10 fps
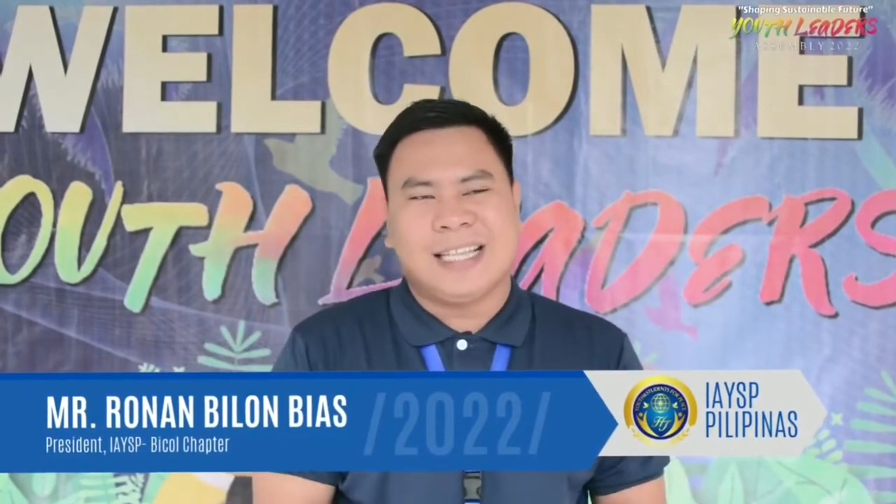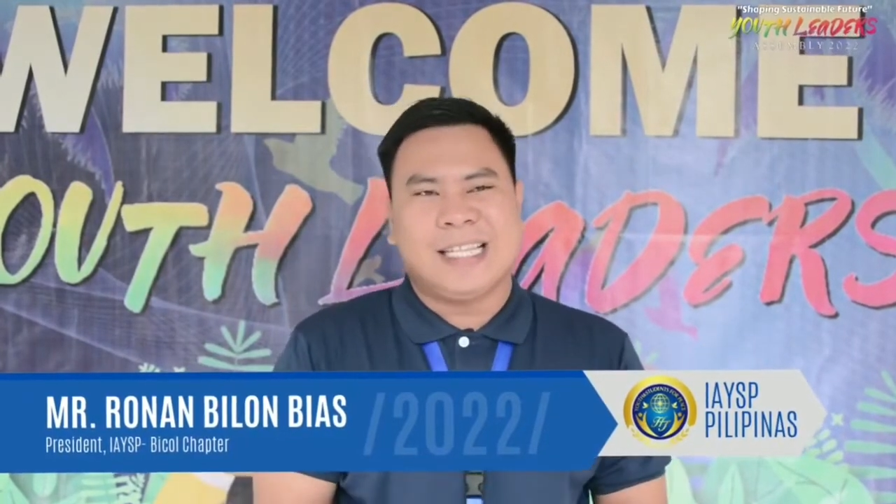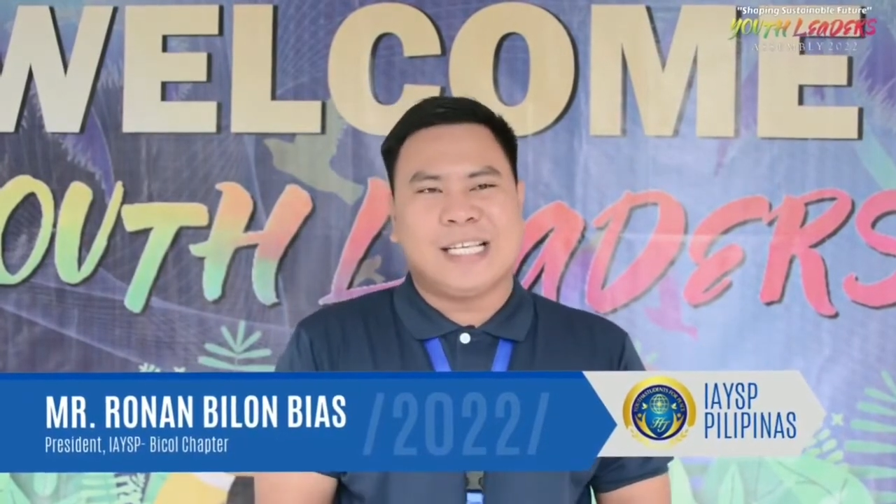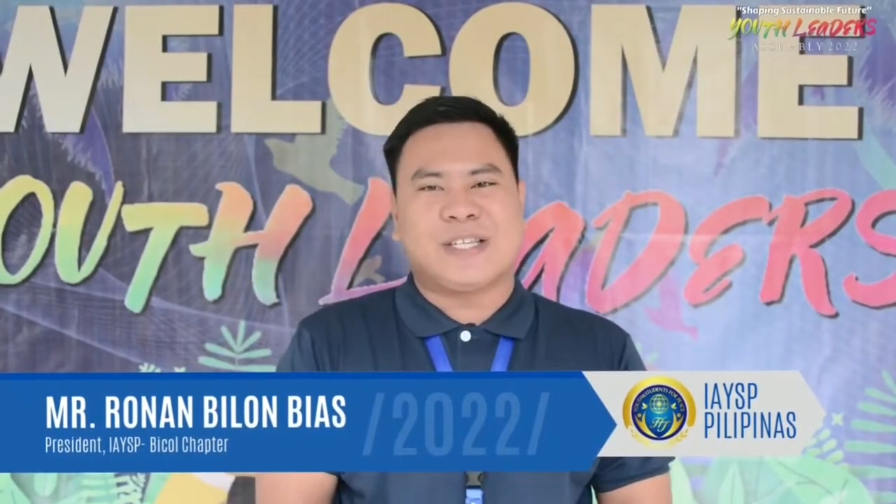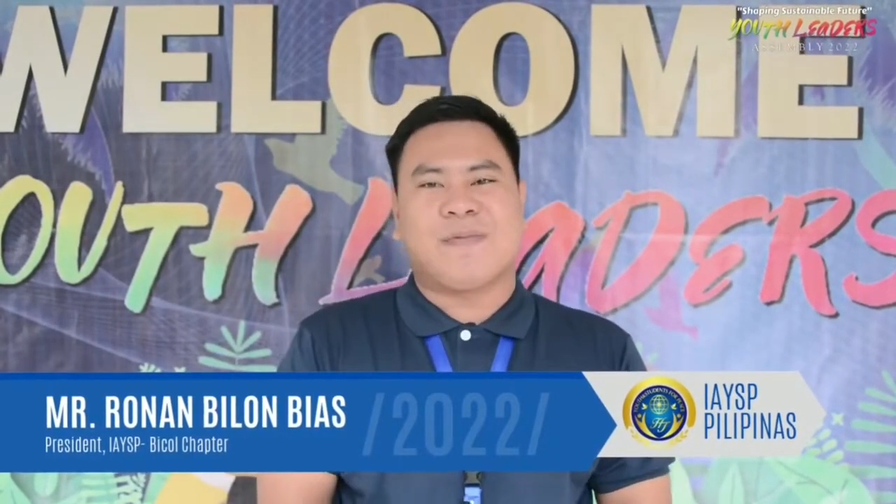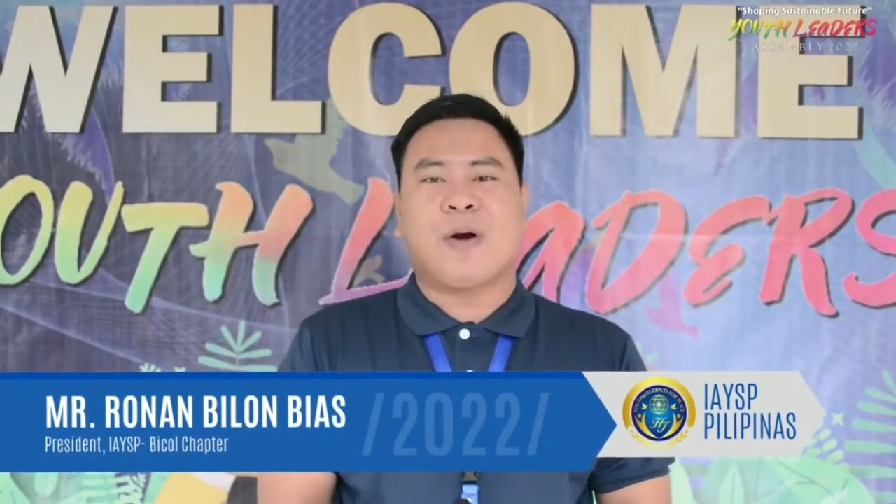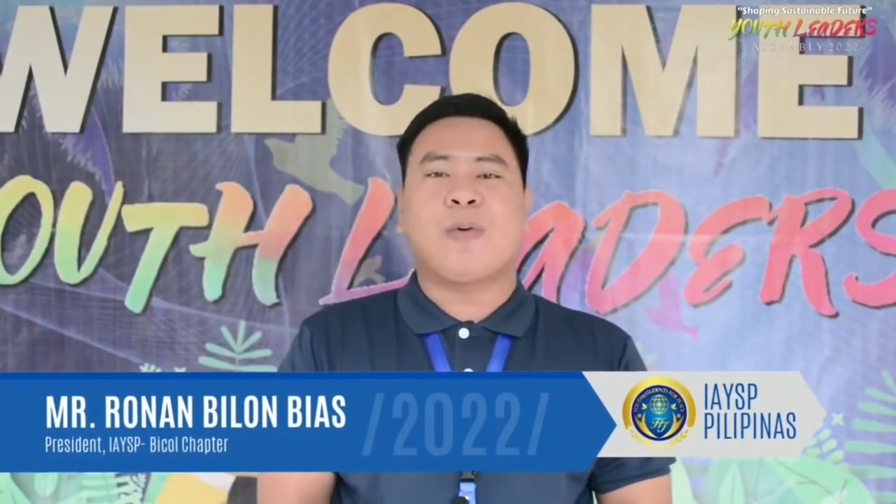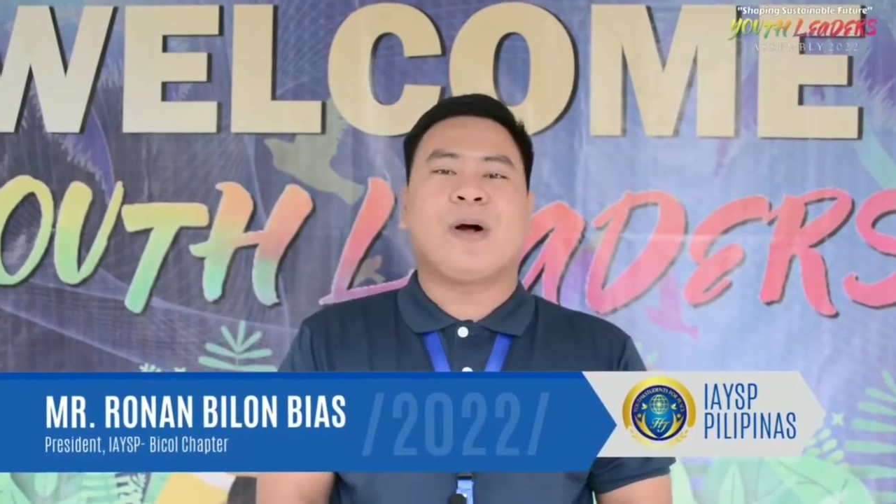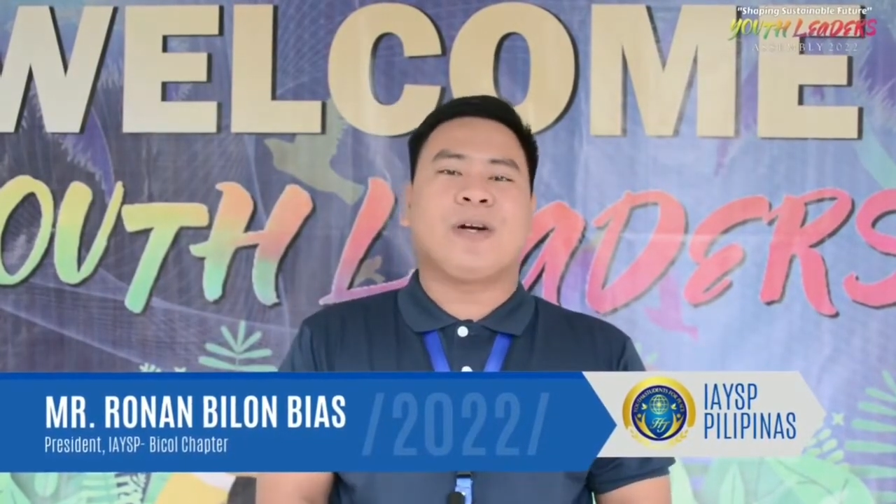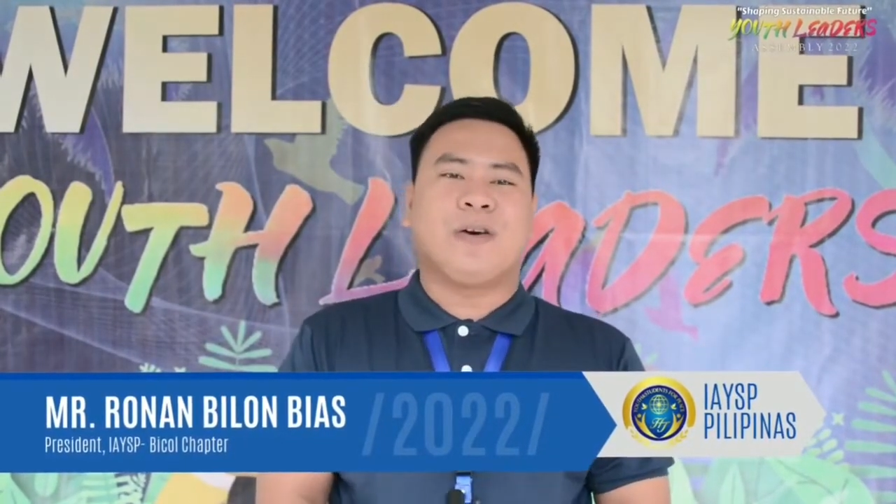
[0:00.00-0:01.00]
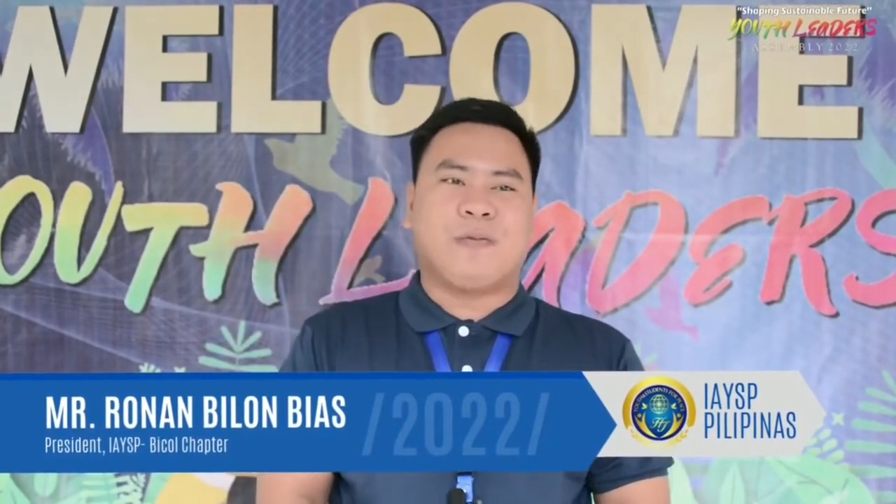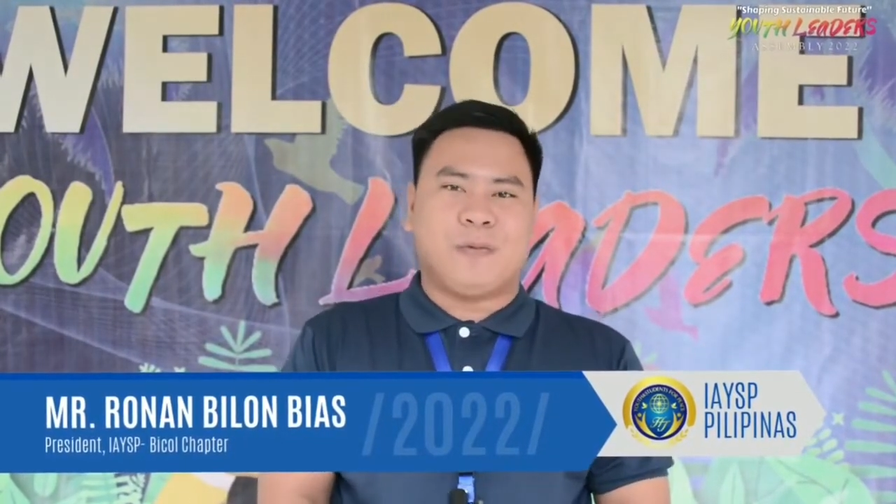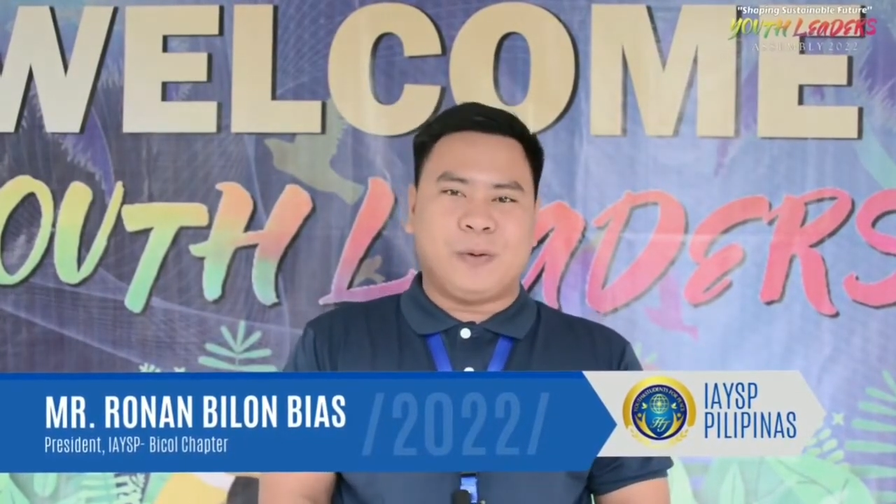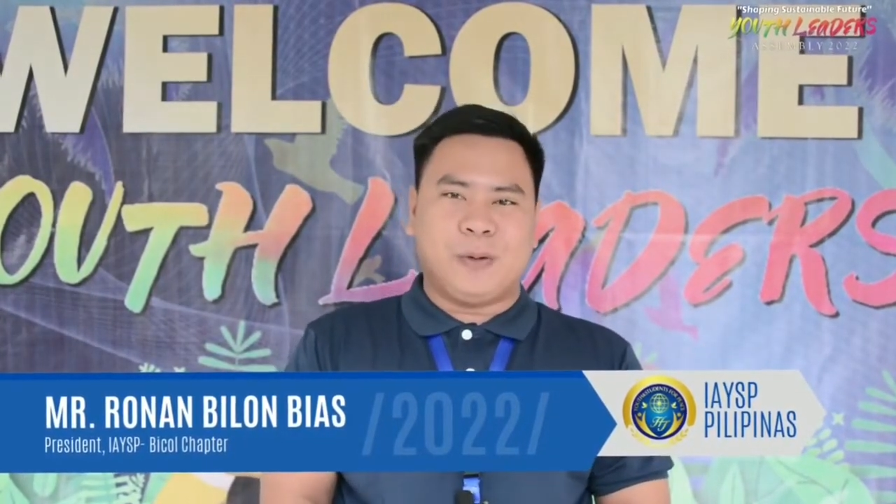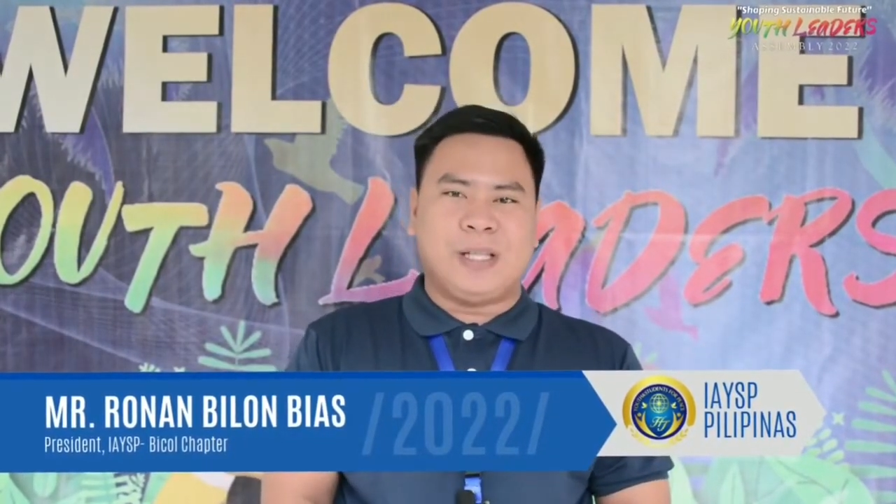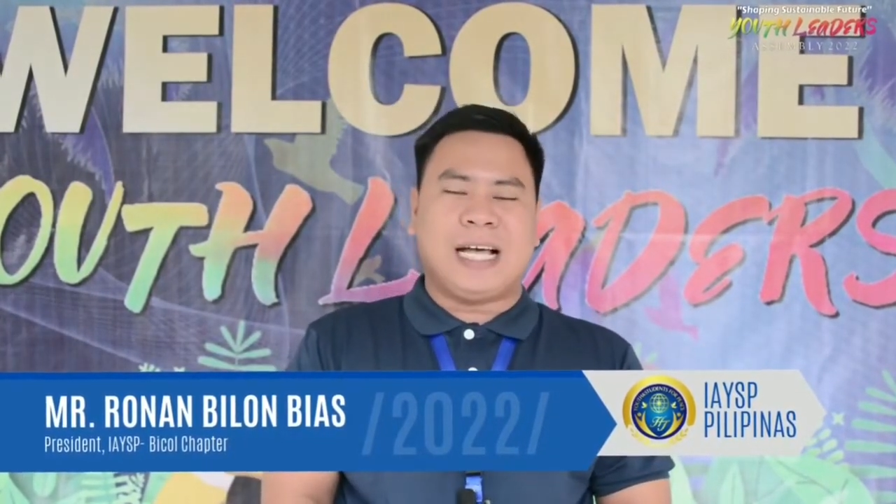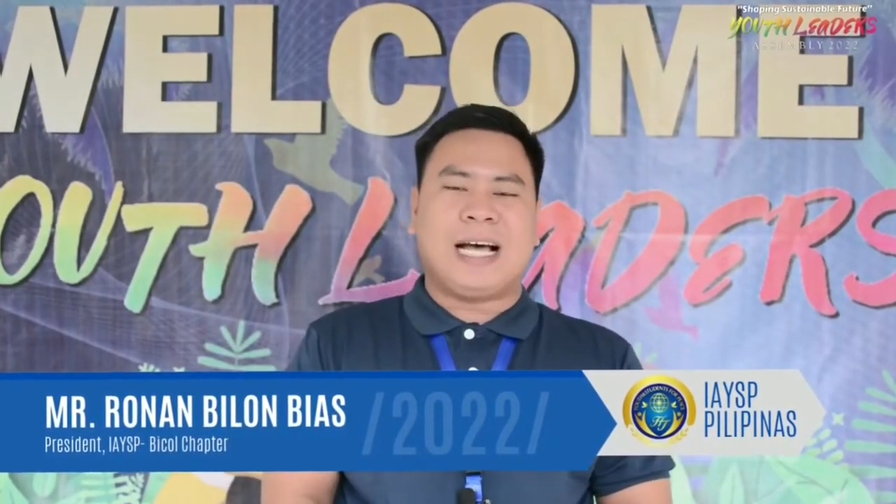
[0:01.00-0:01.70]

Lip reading: this very wonderful